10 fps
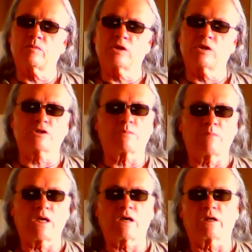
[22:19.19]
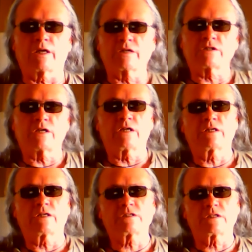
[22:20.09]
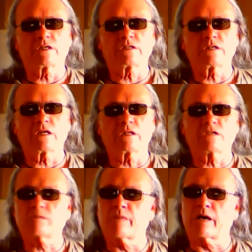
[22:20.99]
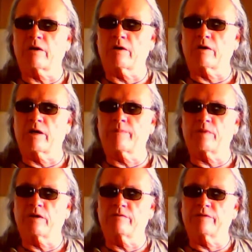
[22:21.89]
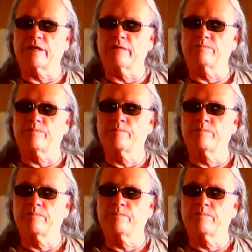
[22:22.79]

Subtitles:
that's a male, let's say. Let's take this matter up of